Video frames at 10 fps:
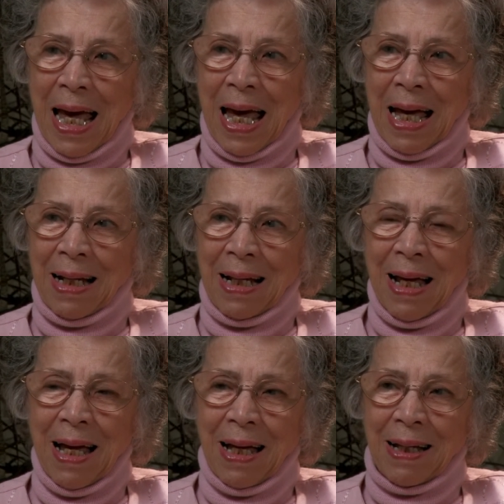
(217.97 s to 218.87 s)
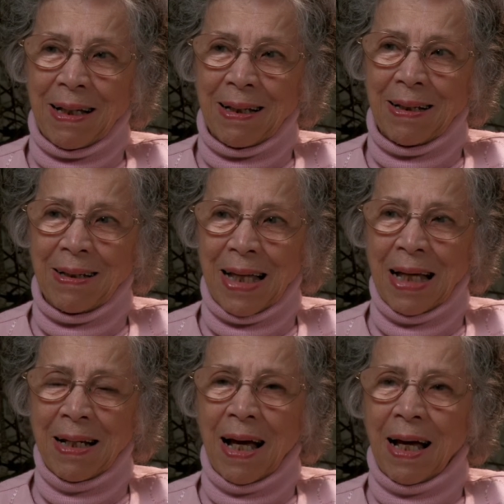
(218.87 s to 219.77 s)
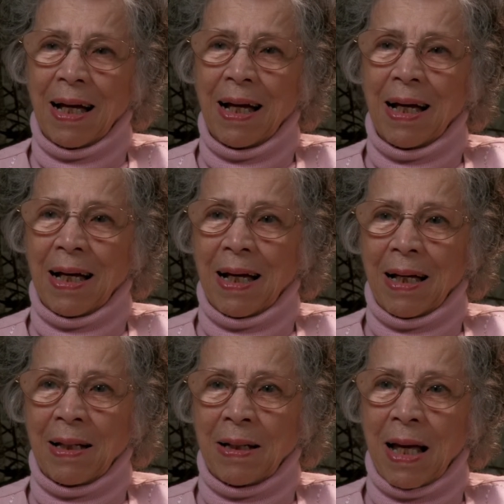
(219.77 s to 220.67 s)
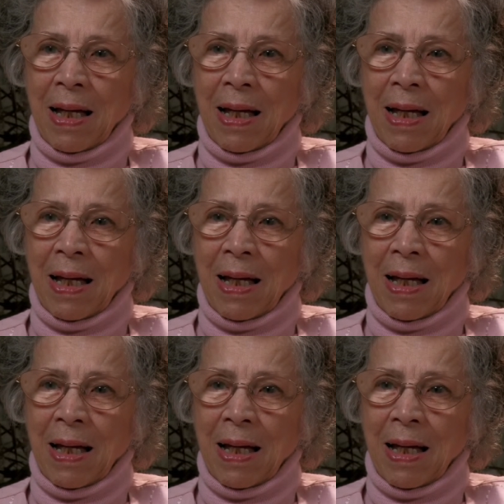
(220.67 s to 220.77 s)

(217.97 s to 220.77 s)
And then a